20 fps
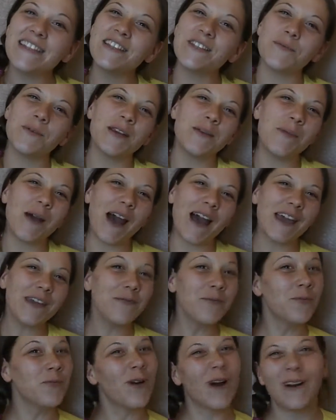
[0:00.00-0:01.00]
Sweetie
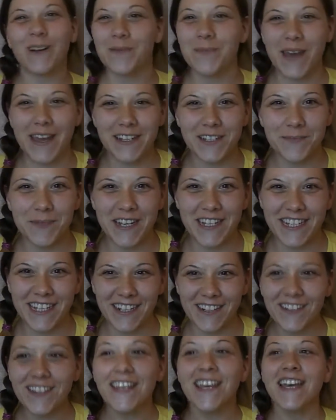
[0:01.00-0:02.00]
Pie, and welcome back to my
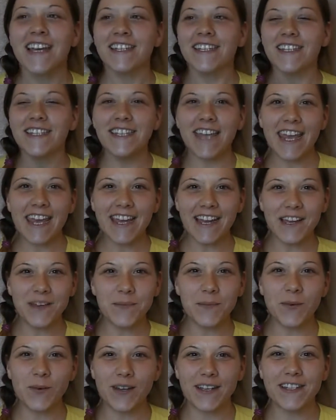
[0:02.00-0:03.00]
channel. Today
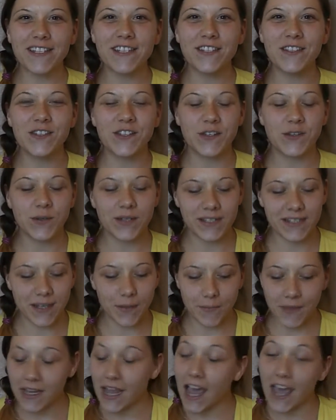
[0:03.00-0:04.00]
I'm going to do
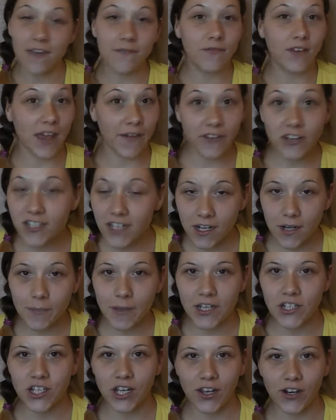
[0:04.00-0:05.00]
something I've never done on
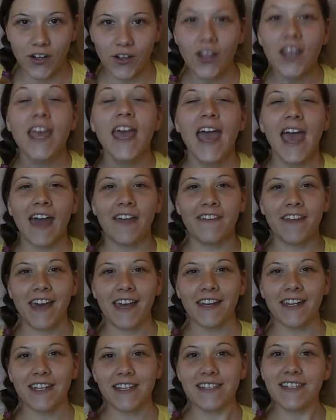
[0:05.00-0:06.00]
my channel, and
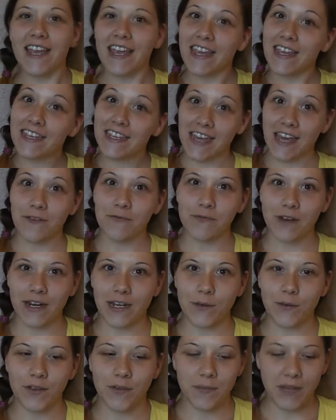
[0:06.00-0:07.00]
that is a get
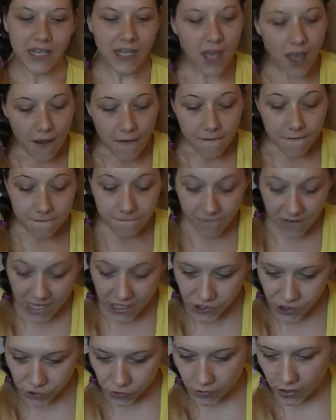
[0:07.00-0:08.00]
ready with me
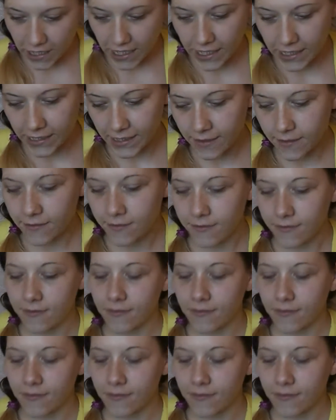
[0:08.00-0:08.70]
featuring